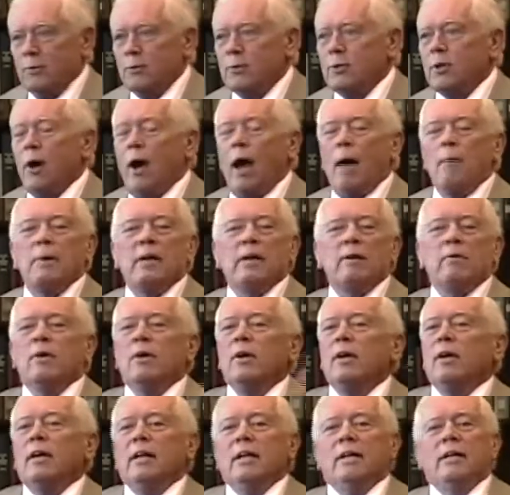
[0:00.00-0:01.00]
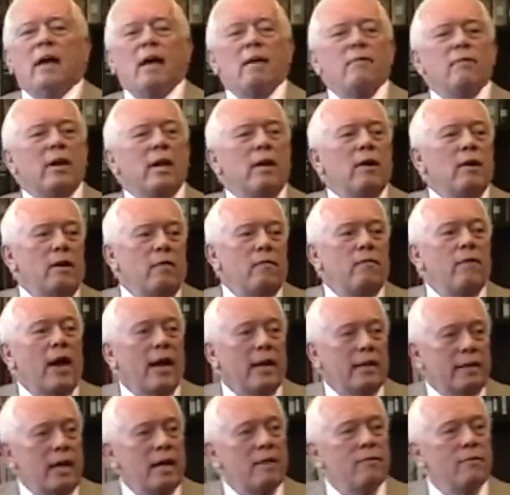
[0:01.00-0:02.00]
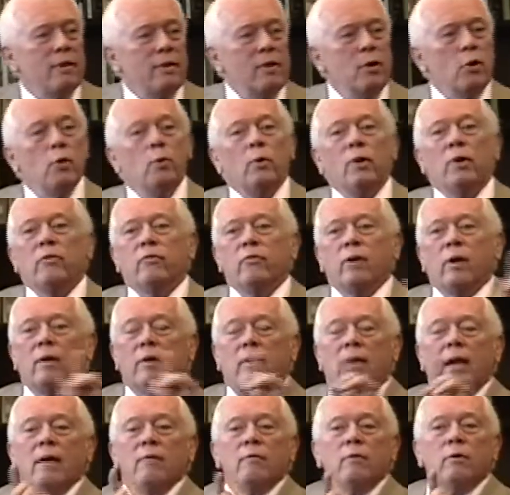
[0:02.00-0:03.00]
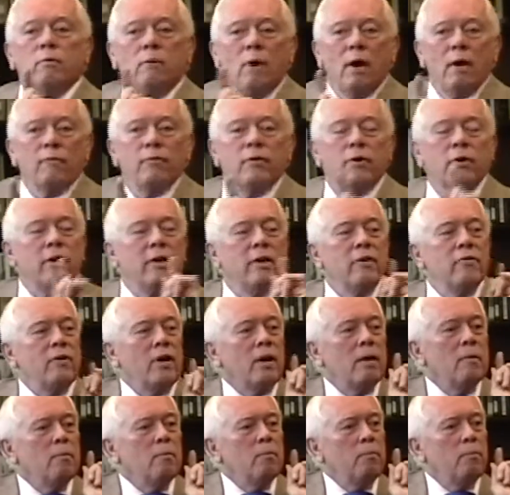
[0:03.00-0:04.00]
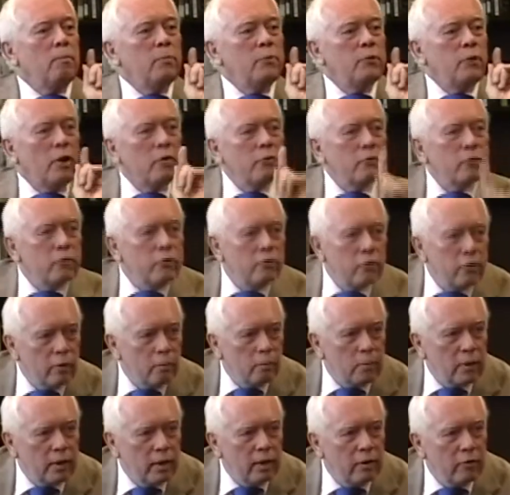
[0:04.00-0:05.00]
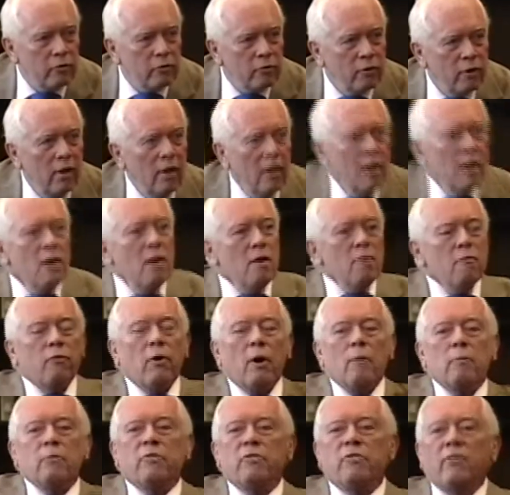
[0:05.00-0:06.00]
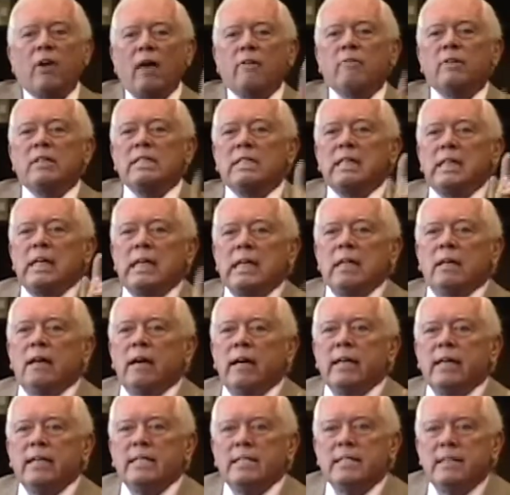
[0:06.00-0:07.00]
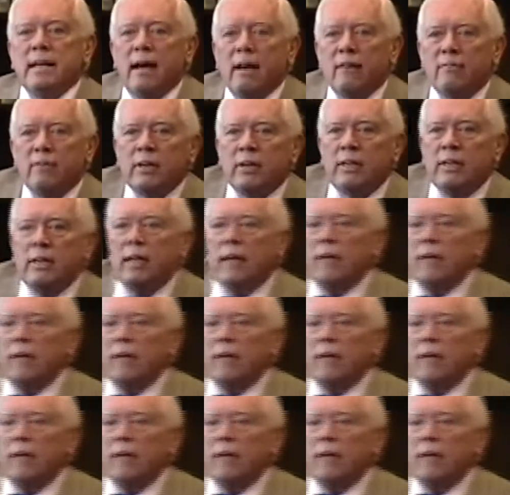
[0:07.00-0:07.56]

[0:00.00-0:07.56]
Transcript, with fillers: So, I mean, David, and in fact, David, who is a, David Ruffner is a Justice of the Peace from 1797